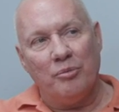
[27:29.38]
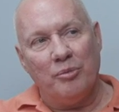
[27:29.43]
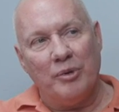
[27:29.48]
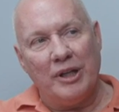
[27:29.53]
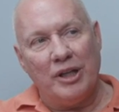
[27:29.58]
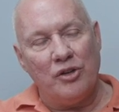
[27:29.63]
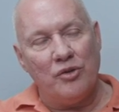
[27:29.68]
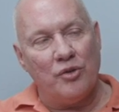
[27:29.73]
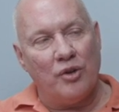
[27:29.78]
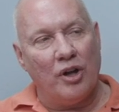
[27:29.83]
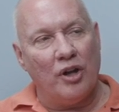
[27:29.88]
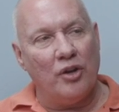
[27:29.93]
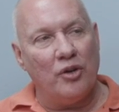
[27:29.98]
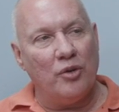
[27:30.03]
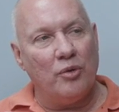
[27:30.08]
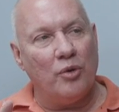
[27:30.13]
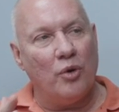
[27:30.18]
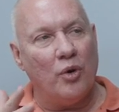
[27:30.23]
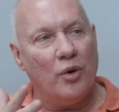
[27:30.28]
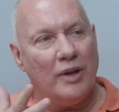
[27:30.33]
being
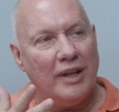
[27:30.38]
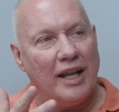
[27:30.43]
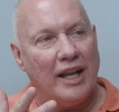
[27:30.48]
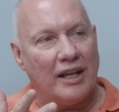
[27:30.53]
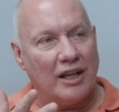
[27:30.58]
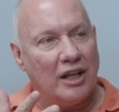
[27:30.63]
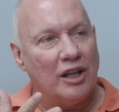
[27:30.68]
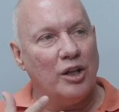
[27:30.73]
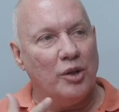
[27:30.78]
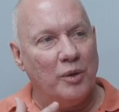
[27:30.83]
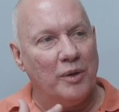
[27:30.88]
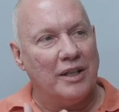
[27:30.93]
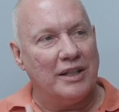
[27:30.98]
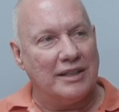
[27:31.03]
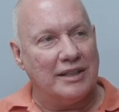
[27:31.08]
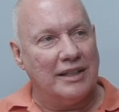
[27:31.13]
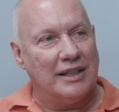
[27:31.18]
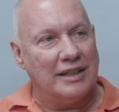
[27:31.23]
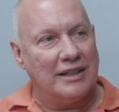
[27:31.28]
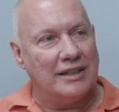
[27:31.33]
drawn toward that
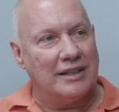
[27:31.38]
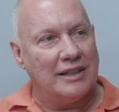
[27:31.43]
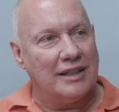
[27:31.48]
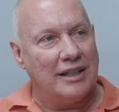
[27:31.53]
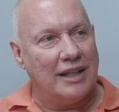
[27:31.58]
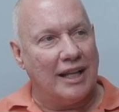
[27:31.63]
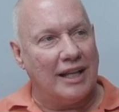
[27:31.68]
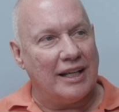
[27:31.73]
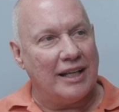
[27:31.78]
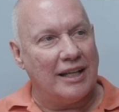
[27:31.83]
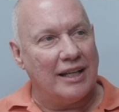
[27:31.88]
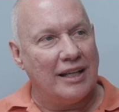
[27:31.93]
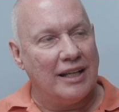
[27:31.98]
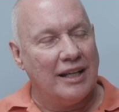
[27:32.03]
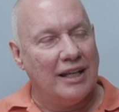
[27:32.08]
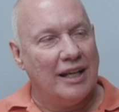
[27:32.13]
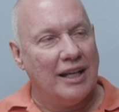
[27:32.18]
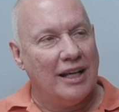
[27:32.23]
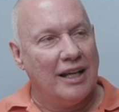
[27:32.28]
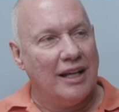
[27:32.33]
cluelessness, like
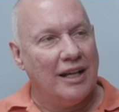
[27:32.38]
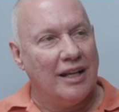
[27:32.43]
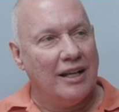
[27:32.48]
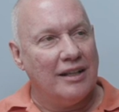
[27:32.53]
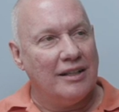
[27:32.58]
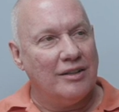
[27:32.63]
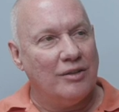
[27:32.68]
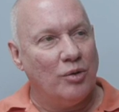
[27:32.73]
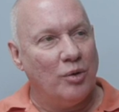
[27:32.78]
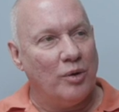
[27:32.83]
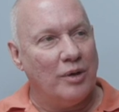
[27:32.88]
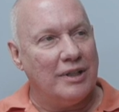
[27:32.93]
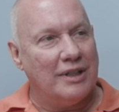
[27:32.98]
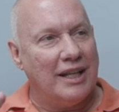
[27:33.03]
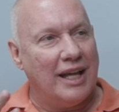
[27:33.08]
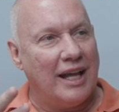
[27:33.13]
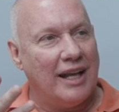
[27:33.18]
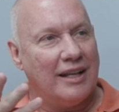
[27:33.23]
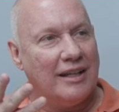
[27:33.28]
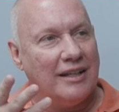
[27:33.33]
toward
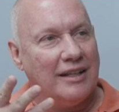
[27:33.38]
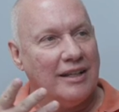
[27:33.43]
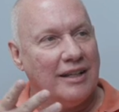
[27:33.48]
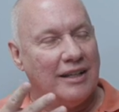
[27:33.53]
that,